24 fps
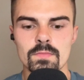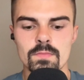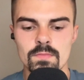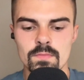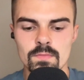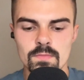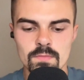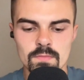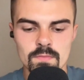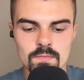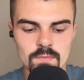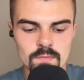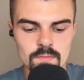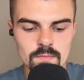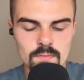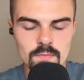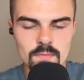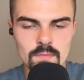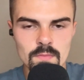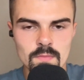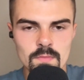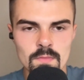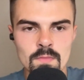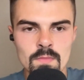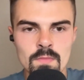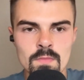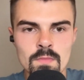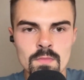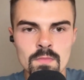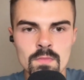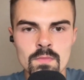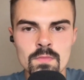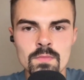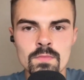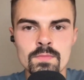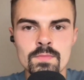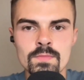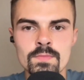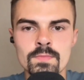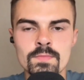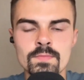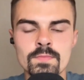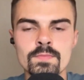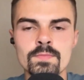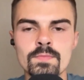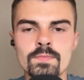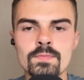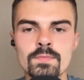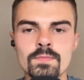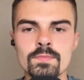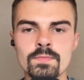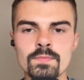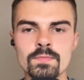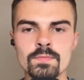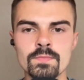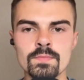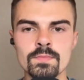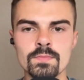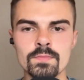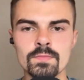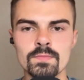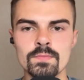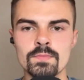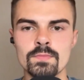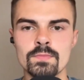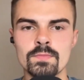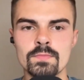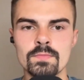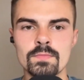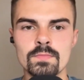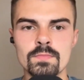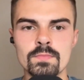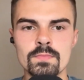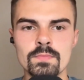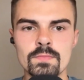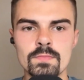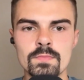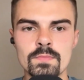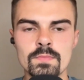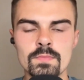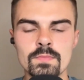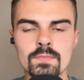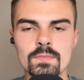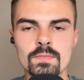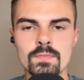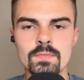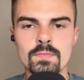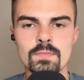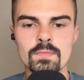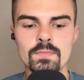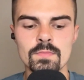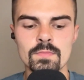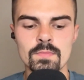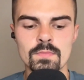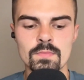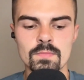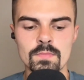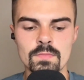No words are spoken by the person on screen.